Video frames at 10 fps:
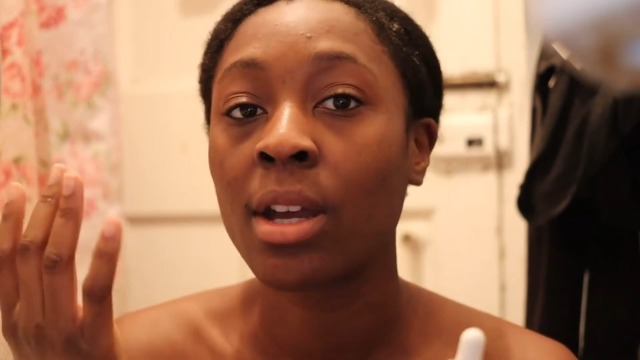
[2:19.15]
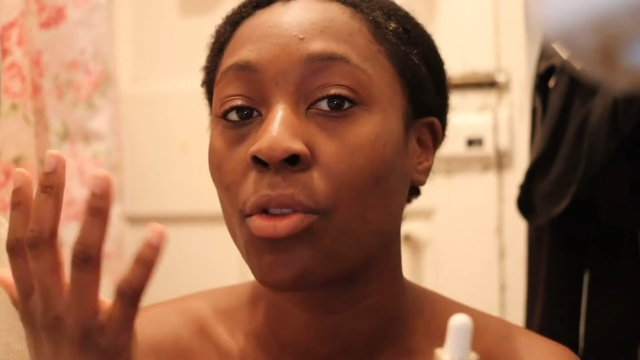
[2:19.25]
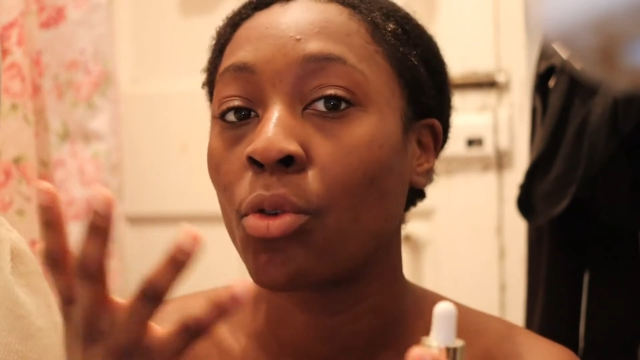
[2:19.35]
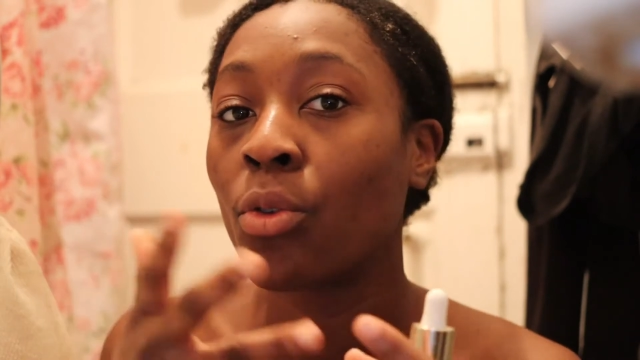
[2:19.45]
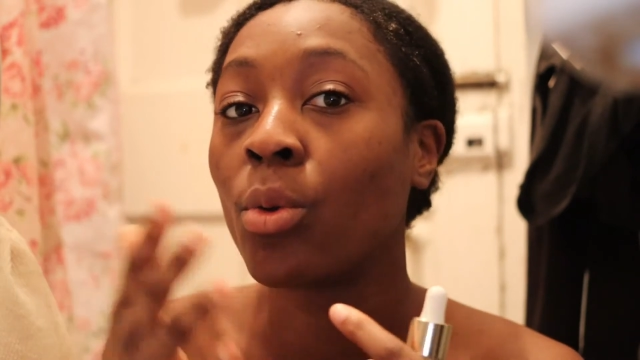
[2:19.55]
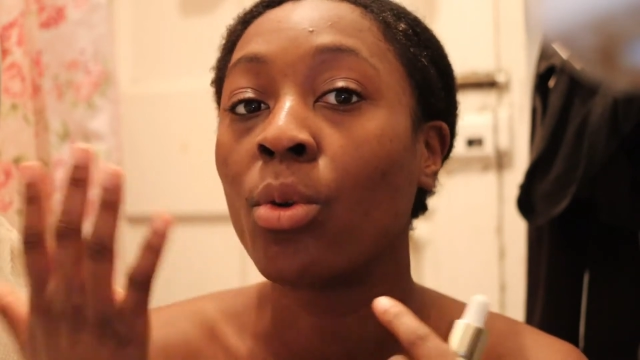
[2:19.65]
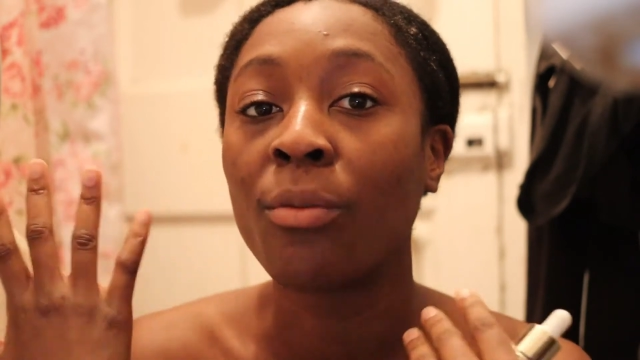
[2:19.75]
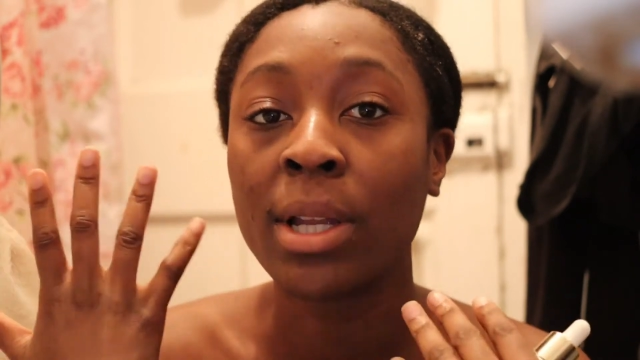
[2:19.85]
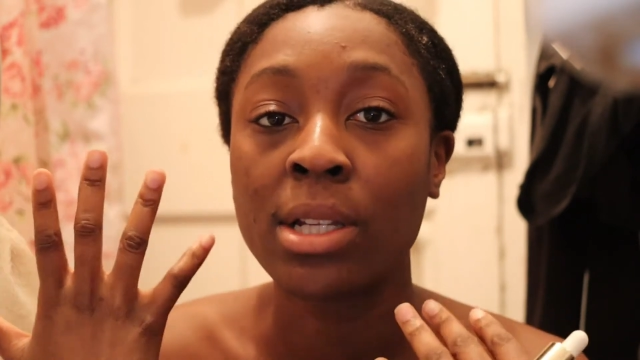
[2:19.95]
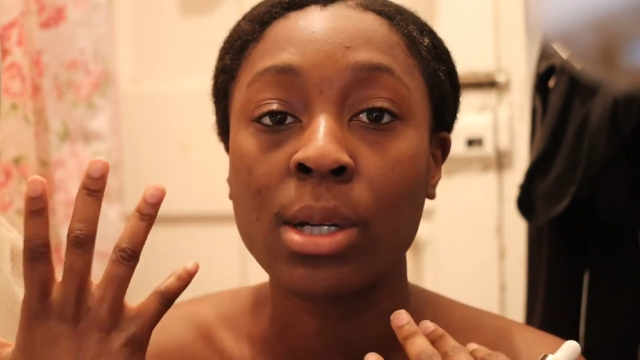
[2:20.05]
I thought that all
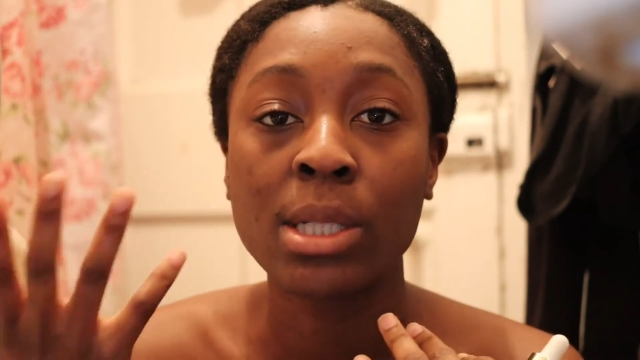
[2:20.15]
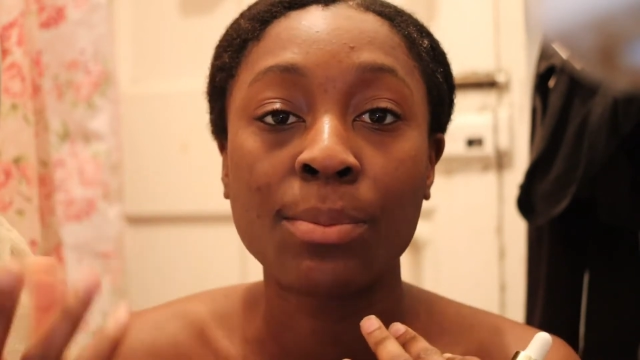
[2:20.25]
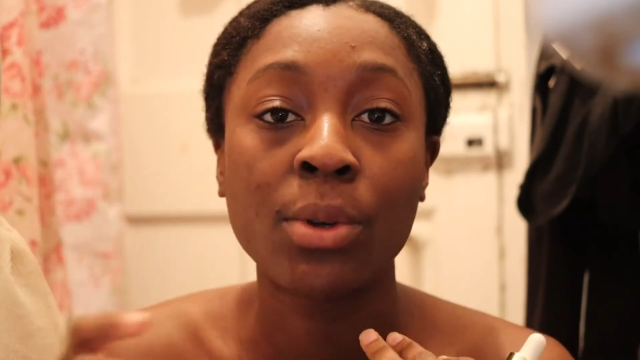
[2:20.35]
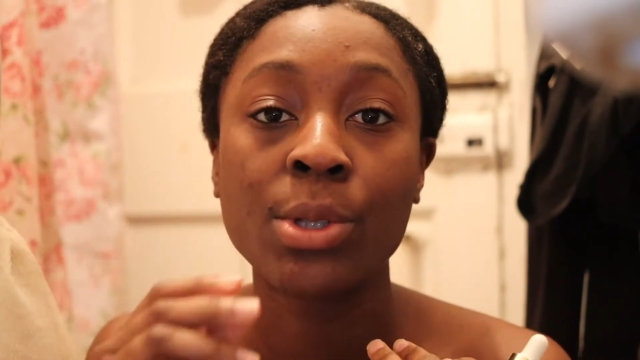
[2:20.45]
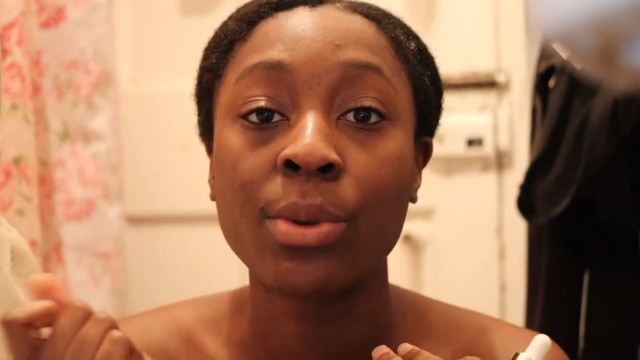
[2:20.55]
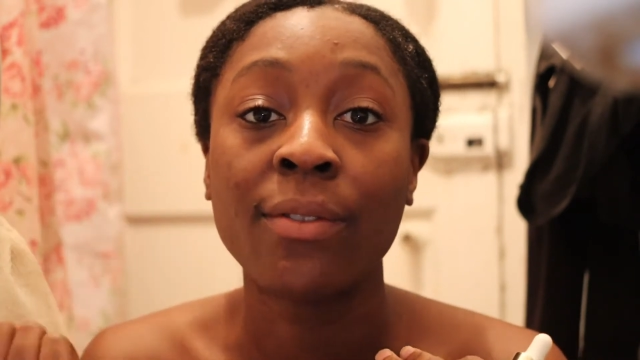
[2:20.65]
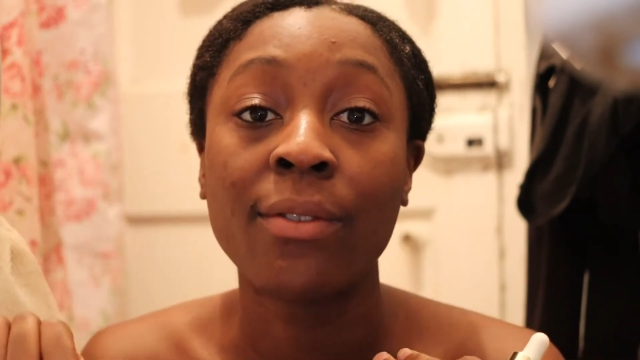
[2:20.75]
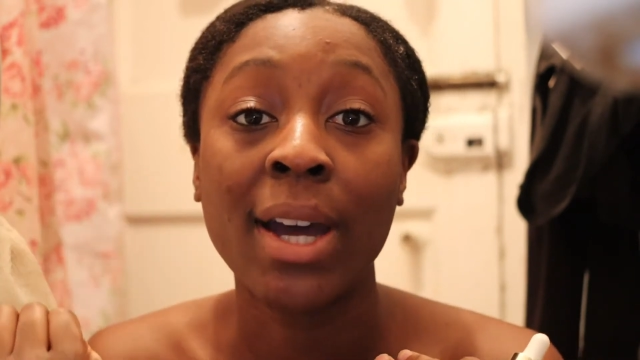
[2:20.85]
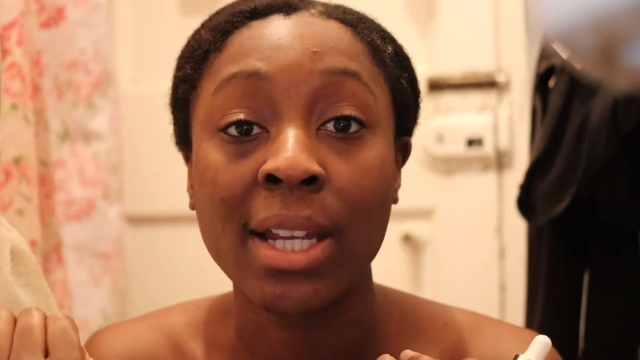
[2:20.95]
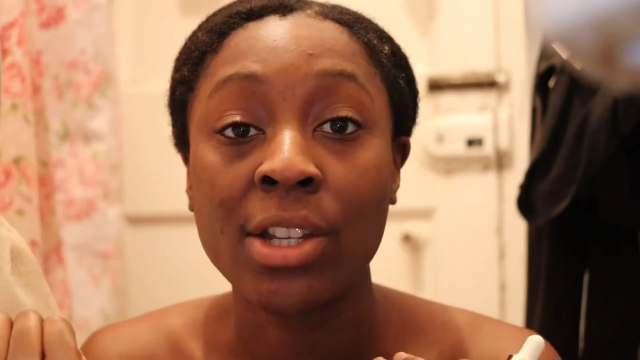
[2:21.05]
of my dark spots would
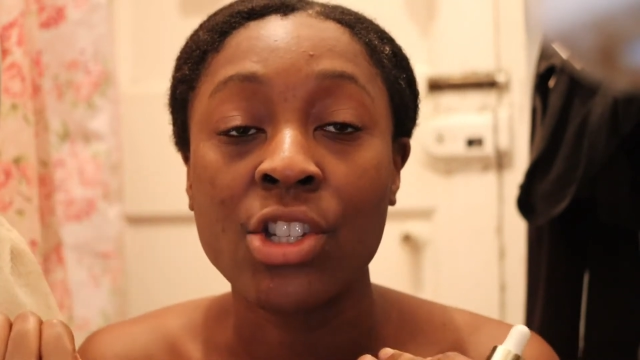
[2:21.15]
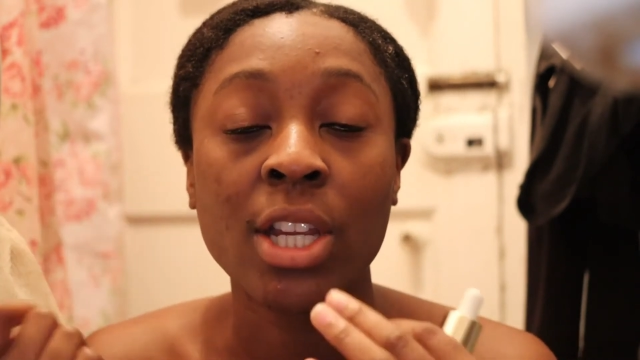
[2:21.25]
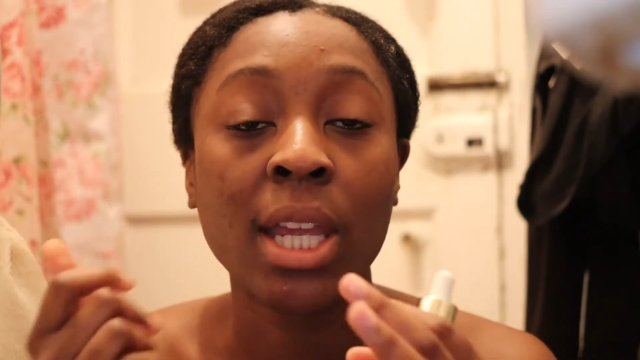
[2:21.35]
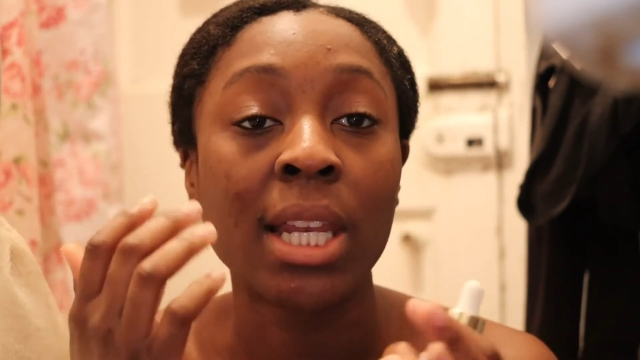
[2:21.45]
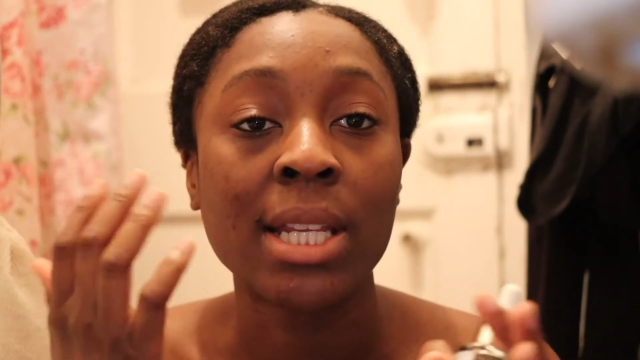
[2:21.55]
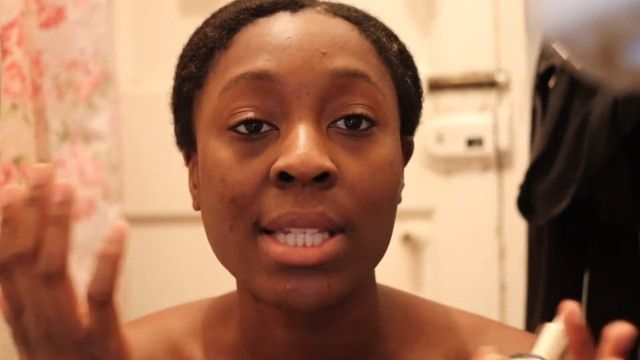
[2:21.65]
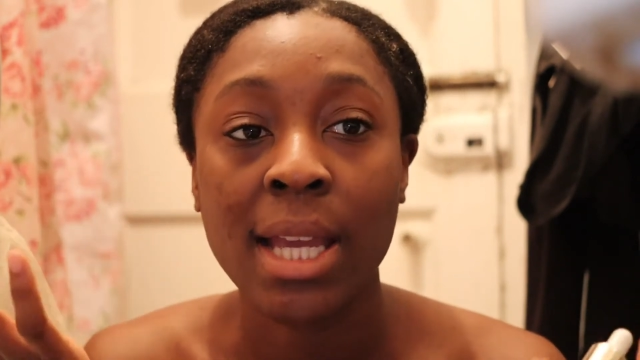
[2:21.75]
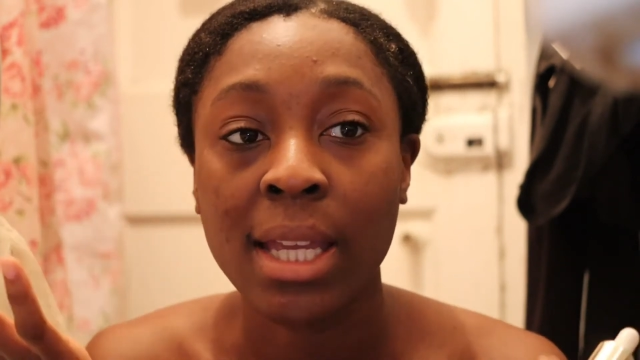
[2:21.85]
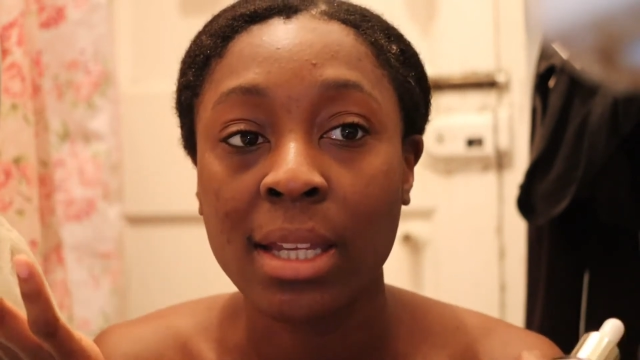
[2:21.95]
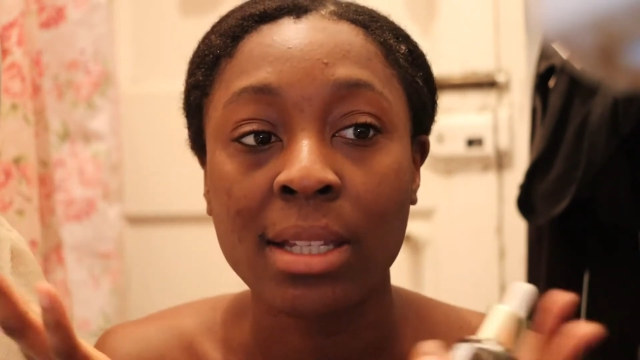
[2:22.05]
vanish in a
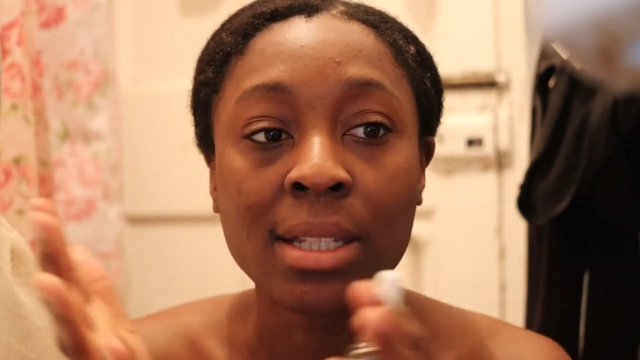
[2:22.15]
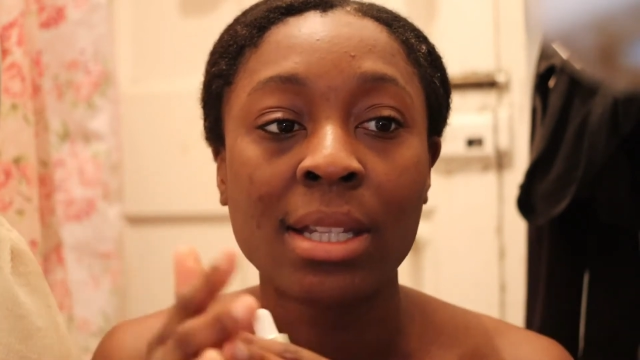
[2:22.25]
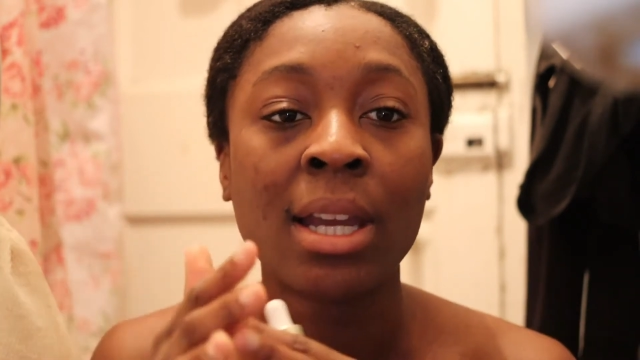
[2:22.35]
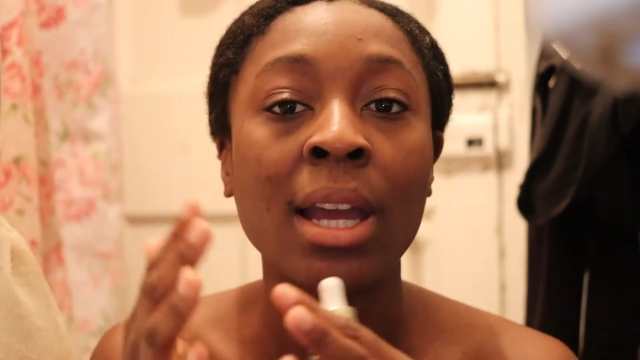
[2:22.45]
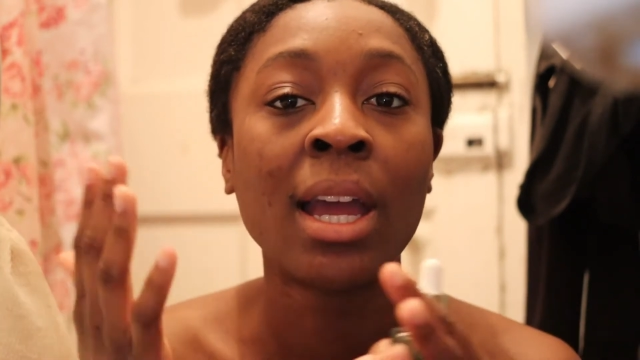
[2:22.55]
second,